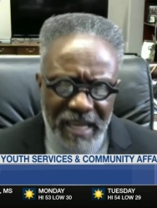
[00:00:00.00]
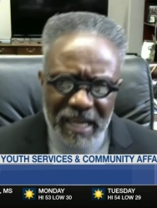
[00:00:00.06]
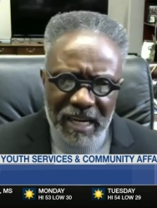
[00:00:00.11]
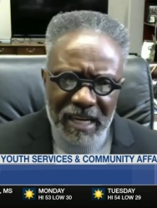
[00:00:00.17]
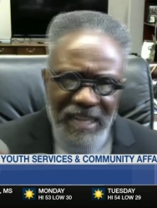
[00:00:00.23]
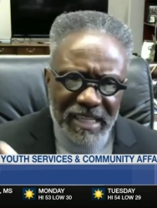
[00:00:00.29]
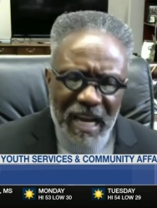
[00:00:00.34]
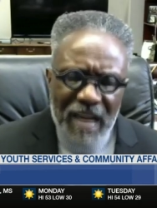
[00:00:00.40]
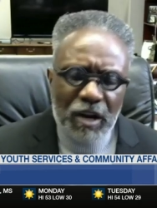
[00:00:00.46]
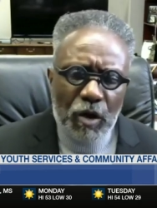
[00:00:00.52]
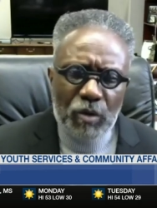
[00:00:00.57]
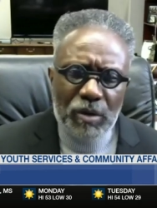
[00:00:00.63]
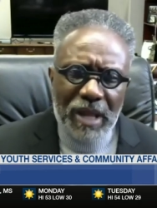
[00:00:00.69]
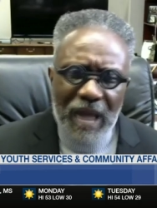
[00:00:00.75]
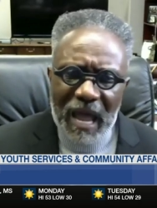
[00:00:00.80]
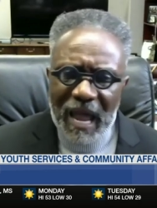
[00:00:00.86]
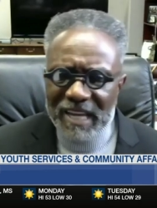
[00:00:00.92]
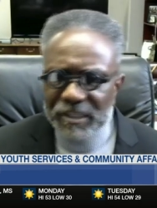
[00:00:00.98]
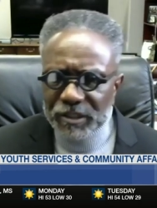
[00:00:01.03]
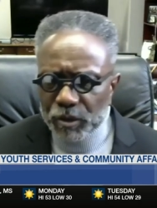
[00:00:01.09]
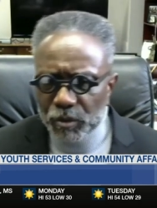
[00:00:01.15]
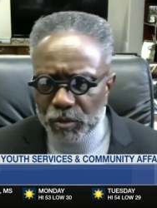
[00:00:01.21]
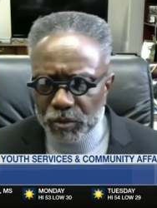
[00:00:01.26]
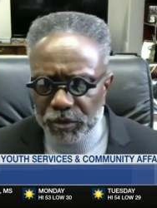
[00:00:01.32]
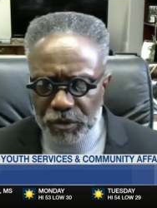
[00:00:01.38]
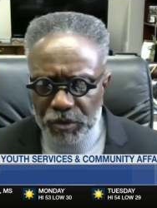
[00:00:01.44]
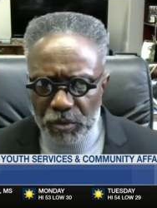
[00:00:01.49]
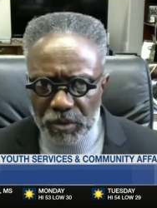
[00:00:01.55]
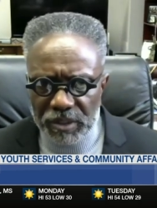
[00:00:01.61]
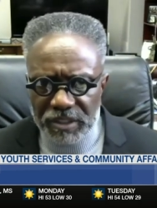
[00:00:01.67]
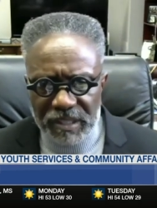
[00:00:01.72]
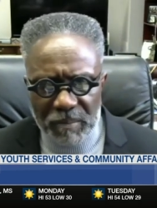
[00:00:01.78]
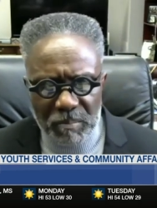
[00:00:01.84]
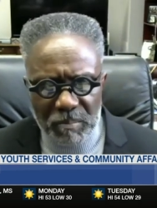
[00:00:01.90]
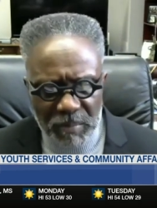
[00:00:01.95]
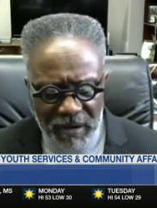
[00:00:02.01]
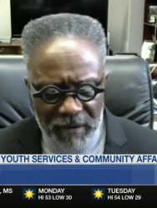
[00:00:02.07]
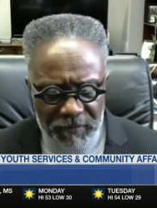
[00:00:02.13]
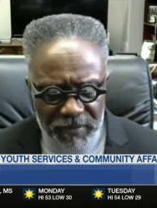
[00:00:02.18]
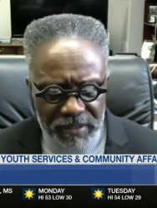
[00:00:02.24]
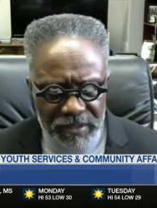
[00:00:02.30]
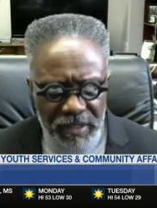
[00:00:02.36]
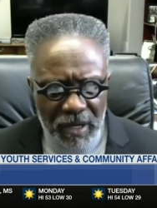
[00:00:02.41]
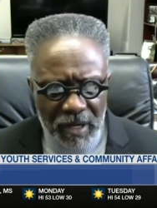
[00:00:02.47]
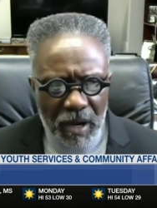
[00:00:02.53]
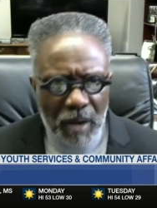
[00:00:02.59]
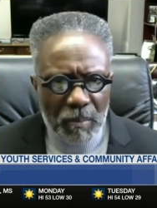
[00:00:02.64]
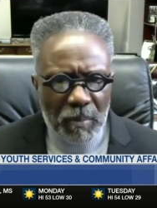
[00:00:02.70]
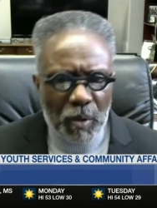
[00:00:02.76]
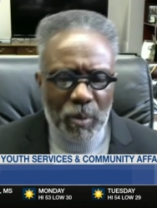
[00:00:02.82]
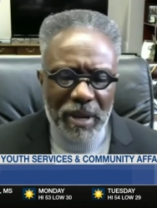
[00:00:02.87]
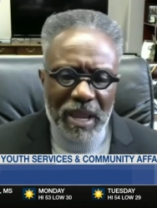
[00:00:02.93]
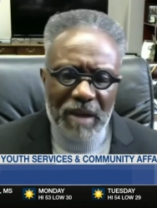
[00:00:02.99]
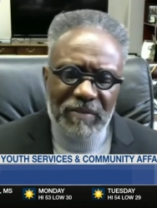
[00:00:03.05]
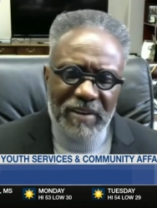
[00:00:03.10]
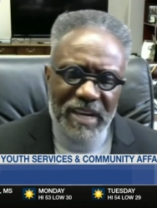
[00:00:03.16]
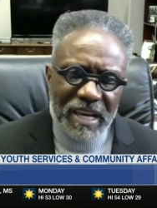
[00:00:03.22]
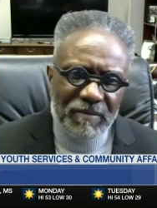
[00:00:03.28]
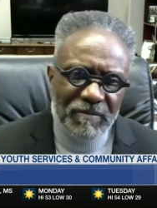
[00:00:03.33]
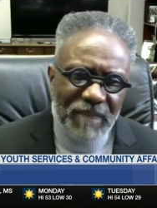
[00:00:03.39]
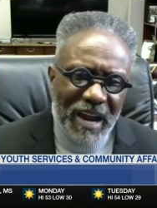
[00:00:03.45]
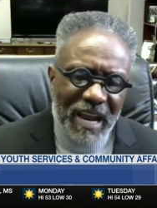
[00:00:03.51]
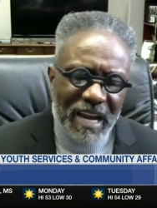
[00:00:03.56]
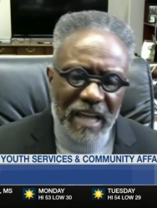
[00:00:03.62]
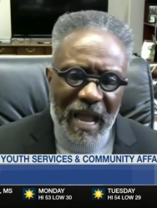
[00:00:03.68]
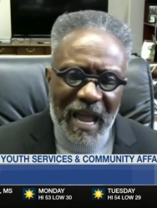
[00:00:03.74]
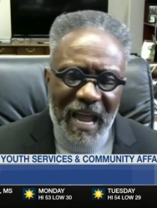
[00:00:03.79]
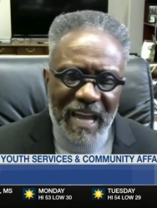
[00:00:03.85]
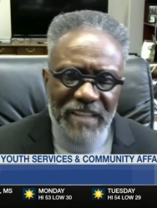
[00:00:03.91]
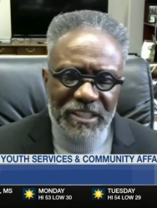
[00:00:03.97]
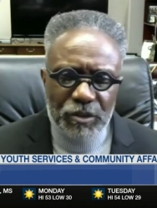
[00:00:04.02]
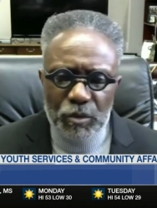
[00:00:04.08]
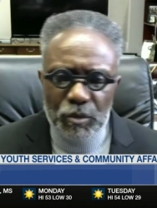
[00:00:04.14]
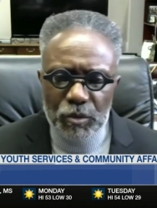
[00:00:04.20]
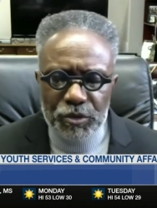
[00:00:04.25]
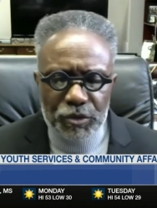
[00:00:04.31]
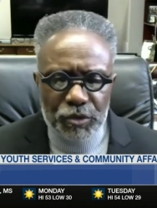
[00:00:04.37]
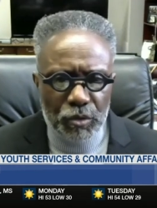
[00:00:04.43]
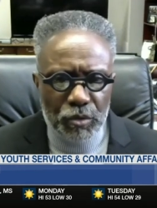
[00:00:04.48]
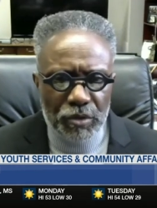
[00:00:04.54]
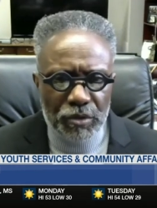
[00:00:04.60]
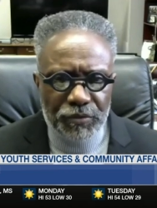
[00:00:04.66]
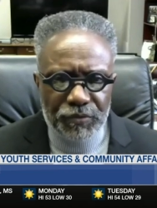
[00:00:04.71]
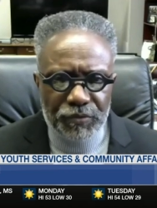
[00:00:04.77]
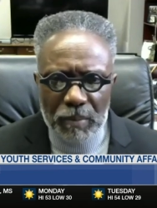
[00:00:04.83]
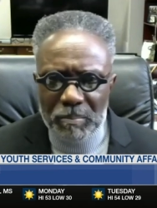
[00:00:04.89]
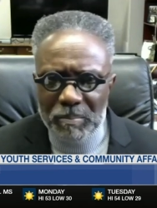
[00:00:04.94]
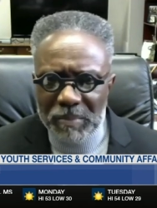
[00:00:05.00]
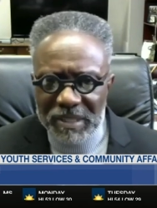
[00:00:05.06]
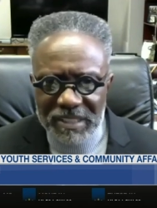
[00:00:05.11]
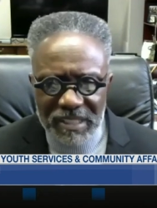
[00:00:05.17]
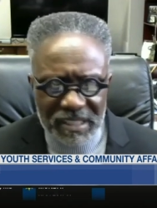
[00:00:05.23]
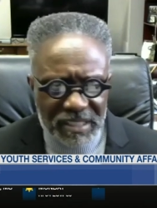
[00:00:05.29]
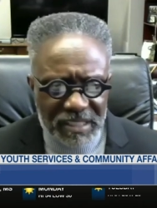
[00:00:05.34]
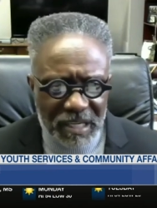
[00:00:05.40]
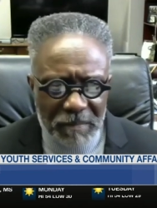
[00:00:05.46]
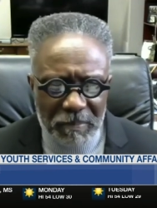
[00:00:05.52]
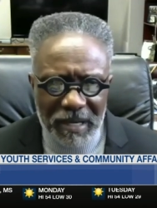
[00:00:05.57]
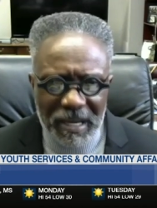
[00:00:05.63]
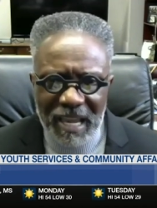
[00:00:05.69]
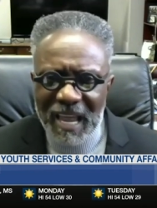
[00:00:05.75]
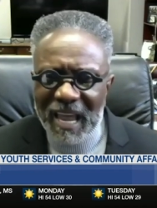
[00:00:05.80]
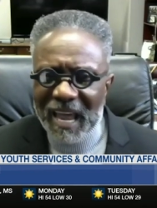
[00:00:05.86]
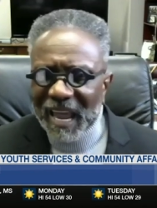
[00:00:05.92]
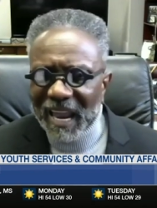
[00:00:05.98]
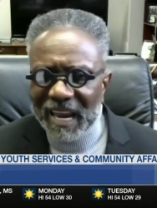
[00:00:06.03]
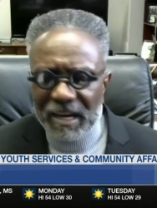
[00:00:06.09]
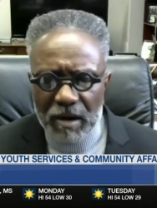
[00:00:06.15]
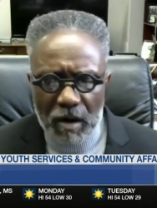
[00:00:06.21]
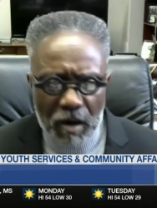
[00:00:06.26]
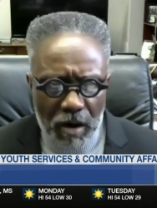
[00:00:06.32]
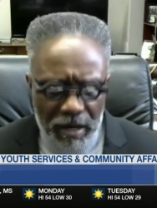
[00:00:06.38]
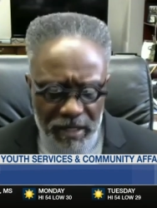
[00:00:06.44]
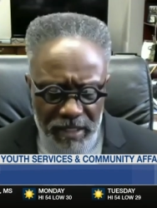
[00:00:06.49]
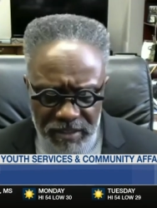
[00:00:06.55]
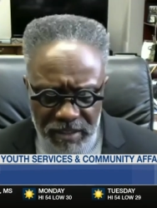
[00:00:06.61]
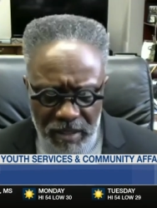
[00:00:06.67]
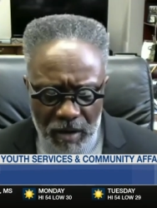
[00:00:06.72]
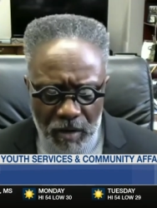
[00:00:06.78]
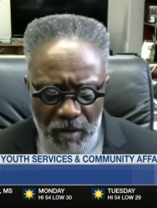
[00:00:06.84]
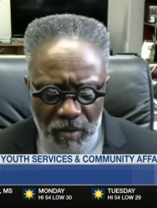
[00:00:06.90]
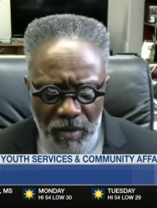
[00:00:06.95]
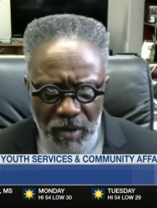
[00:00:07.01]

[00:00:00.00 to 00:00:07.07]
not only high school students in Memphis, but we have invited high school students from Mississippi and Arkansas.